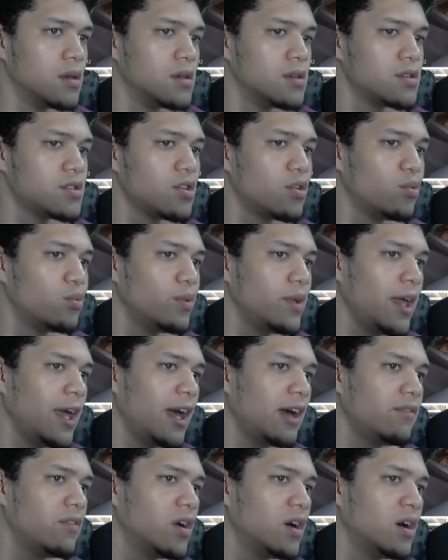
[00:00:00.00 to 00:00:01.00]
So we
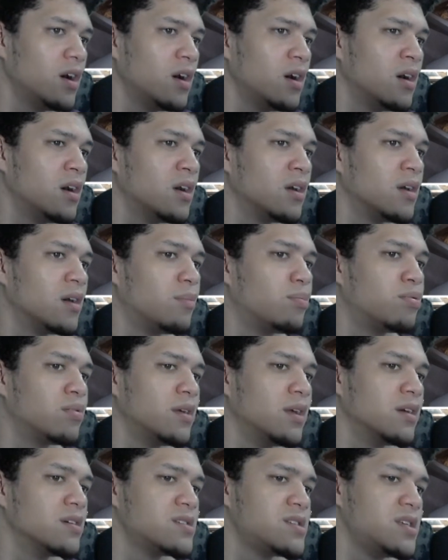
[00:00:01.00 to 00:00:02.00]
have a
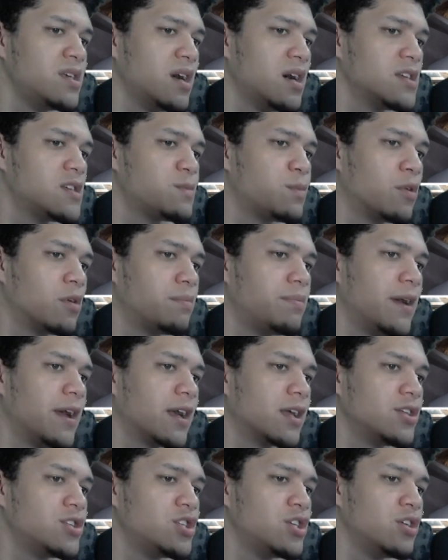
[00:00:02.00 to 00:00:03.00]
pre-LCI sport
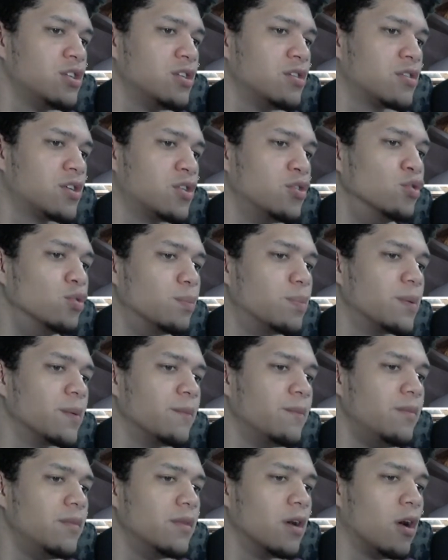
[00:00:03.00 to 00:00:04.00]
package here, coupe,
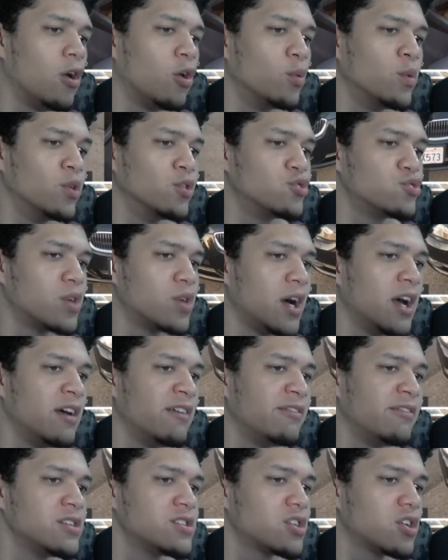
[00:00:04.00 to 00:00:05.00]
all-wheel
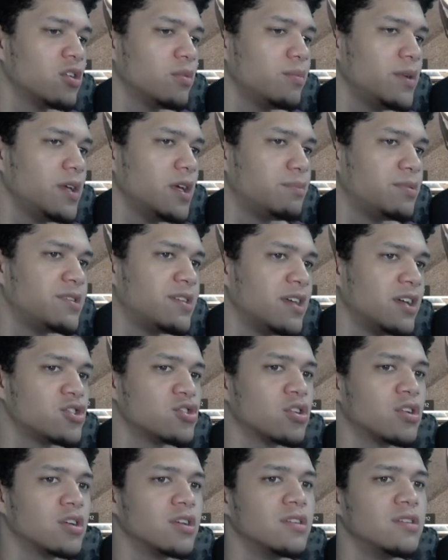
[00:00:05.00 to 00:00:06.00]
drive. This could be a
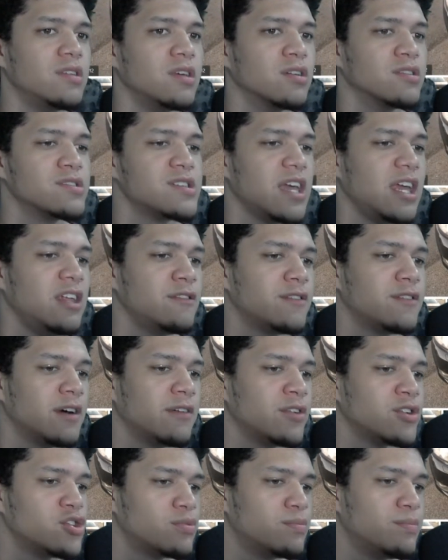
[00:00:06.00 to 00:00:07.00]
potential good deal. It's
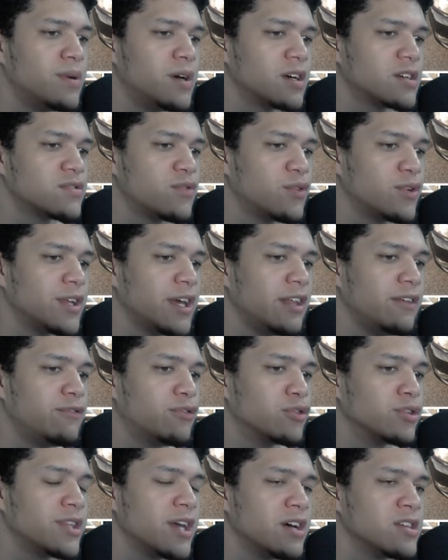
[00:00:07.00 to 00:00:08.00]
$8,500 for
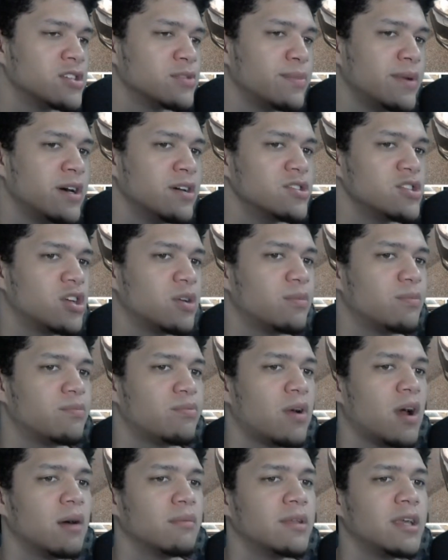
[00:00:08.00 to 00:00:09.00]
94,000 miles. You could
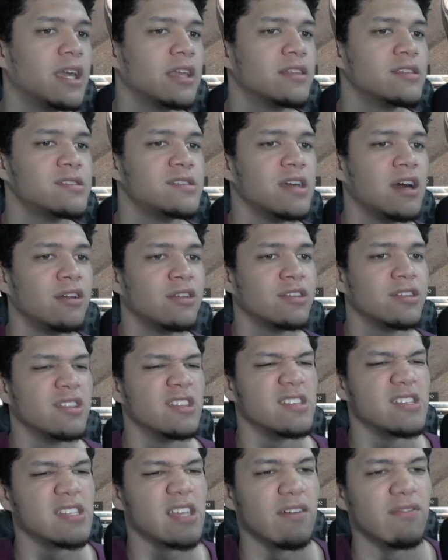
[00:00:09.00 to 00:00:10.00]
probably get this down to the
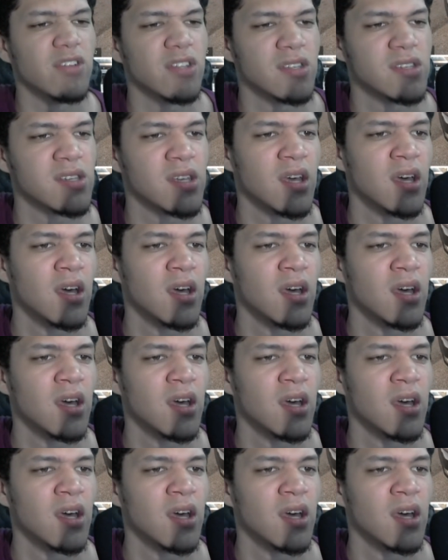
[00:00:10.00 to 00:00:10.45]
7s.